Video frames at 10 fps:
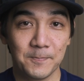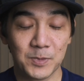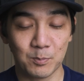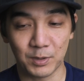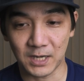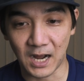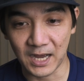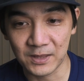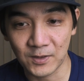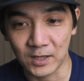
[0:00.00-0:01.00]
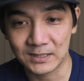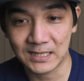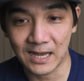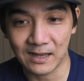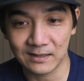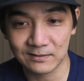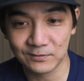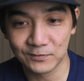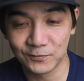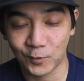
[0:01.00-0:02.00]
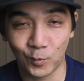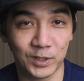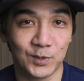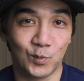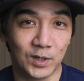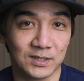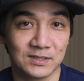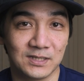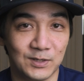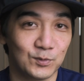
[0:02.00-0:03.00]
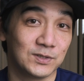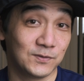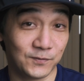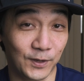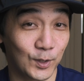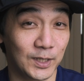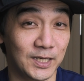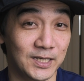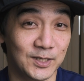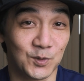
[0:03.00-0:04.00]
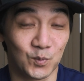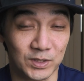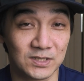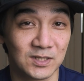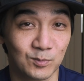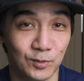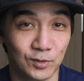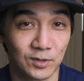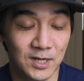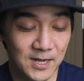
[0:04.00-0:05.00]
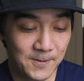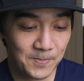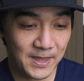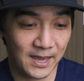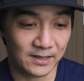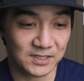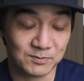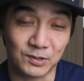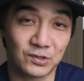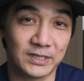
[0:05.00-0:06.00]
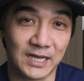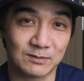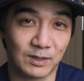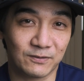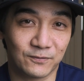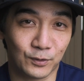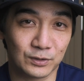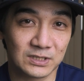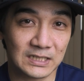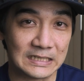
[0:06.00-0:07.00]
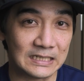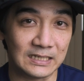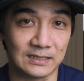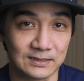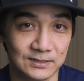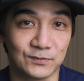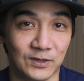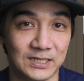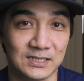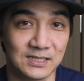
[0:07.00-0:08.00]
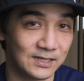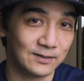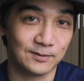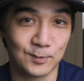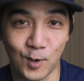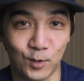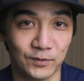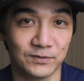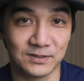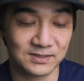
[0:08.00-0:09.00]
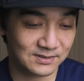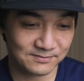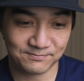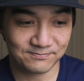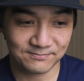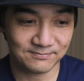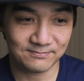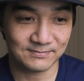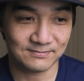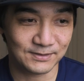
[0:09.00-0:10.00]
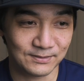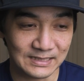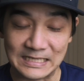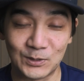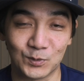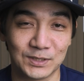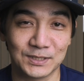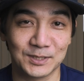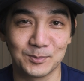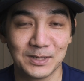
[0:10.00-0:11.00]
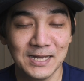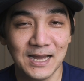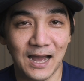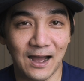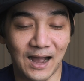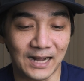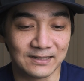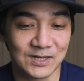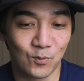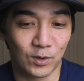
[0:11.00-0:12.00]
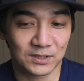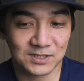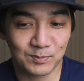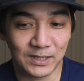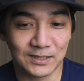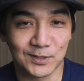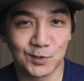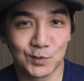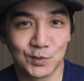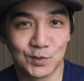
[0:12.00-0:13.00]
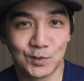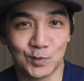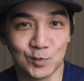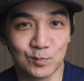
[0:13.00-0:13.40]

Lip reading: but I thought that for what it was fairly reasonable. And especially as my first e-ink device in all of this ecosystem, I didn't want to spend too